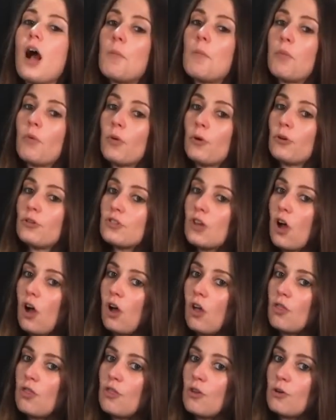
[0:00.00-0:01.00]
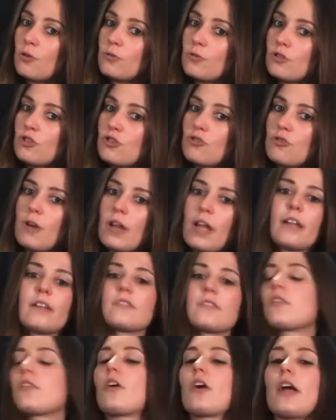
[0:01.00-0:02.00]
upwards on those
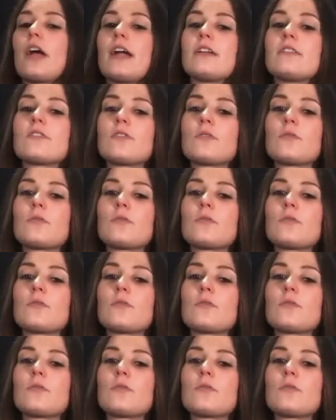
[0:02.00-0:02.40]
strings, all right?